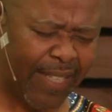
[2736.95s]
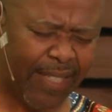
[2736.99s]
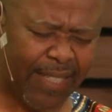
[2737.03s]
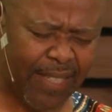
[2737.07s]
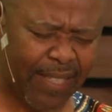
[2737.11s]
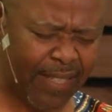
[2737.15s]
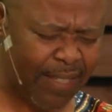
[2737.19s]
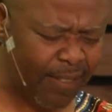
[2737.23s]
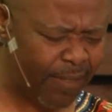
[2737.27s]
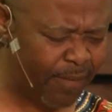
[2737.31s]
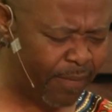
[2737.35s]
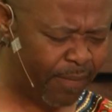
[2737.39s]

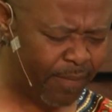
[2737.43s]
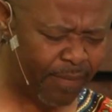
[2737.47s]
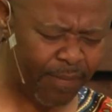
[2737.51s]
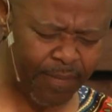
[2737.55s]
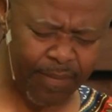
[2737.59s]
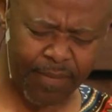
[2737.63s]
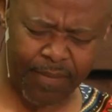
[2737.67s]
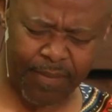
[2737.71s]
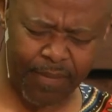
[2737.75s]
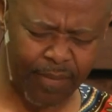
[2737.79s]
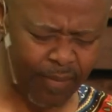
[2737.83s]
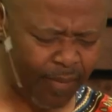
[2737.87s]

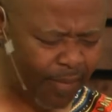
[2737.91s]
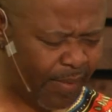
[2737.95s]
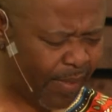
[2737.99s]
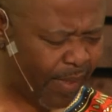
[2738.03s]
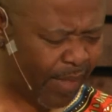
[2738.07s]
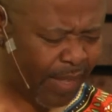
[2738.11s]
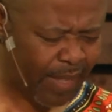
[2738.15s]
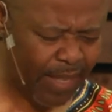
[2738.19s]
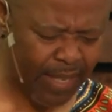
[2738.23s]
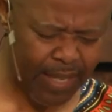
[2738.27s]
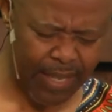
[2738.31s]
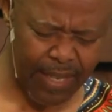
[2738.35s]

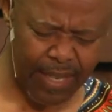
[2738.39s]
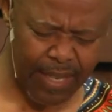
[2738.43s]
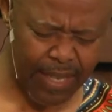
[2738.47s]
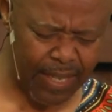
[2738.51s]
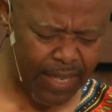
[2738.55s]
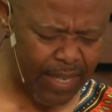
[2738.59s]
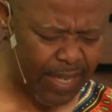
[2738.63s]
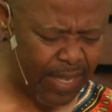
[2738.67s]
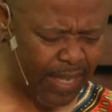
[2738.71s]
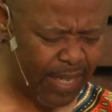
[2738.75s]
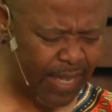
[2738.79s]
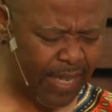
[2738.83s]

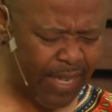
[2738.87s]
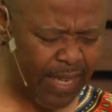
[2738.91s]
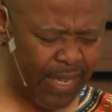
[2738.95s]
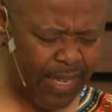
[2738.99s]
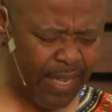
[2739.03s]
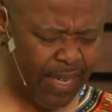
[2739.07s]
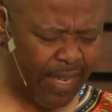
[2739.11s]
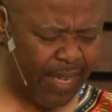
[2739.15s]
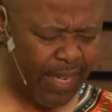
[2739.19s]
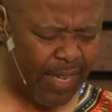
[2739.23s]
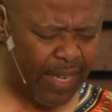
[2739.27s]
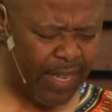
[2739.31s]

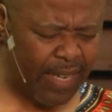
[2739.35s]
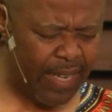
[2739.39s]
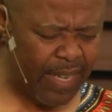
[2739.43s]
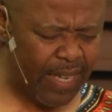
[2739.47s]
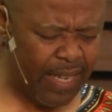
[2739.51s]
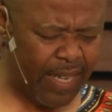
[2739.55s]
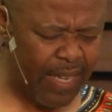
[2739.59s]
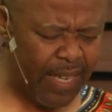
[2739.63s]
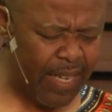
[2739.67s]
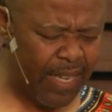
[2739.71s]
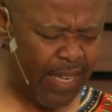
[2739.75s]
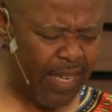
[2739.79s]

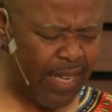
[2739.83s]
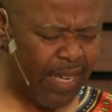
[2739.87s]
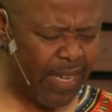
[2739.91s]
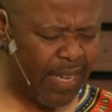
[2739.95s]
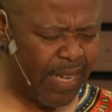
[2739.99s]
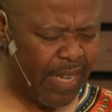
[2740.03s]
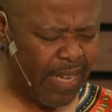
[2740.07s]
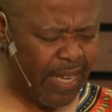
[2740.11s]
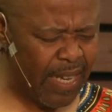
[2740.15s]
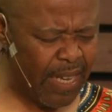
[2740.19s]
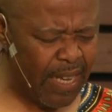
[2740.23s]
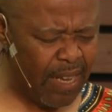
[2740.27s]

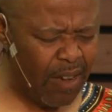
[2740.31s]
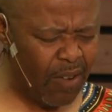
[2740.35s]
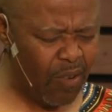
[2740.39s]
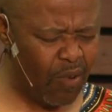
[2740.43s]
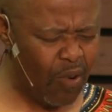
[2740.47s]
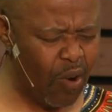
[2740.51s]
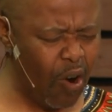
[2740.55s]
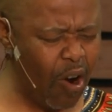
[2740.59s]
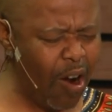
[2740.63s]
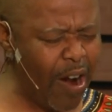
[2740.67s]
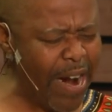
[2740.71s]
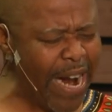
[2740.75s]

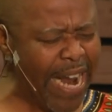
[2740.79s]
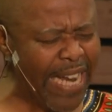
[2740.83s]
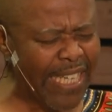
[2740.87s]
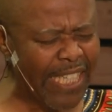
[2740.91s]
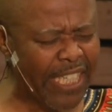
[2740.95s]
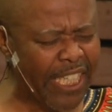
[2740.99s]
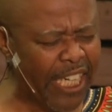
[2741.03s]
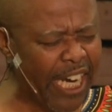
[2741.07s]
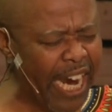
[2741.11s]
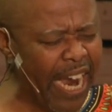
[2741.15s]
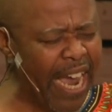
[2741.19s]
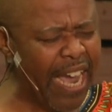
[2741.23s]
Go
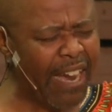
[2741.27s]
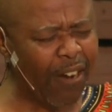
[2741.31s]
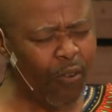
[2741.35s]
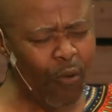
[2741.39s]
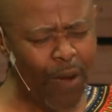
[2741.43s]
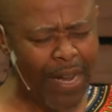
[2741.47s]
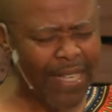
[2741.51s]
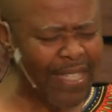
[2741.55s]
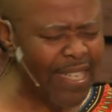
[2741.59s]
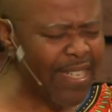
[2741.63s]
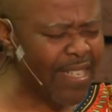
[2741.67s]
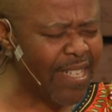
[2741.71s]
and check
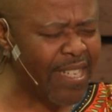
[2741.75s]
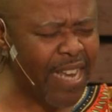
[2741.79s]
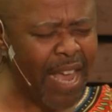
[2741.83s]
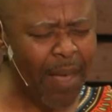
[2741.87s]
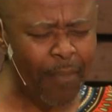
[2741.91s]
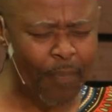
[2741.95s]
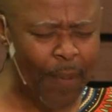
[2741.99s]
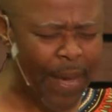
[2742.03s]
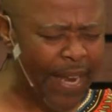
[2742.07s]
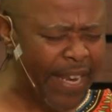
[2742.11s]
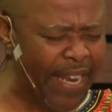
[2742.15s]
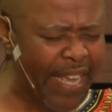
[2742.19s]
what is
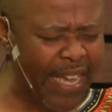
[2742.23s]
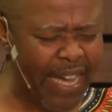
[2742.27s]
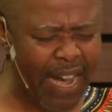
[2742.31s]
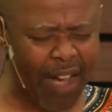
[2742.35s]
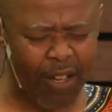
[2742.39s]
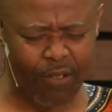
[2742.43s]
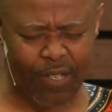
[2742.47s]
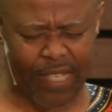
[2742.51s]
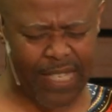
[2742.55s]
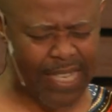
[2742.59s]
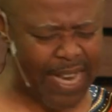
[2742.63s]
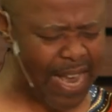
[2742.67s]
happening
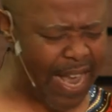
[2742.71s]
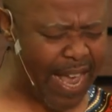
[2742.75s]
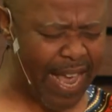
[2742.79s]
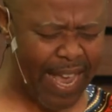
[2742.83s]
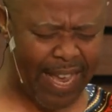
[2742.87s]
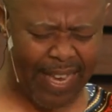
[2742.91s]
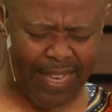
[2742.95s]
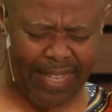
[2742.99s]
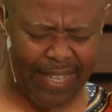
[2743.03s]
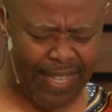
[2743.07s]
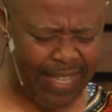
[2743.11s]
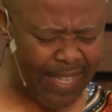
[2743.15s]

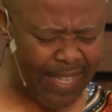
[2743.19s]
outside.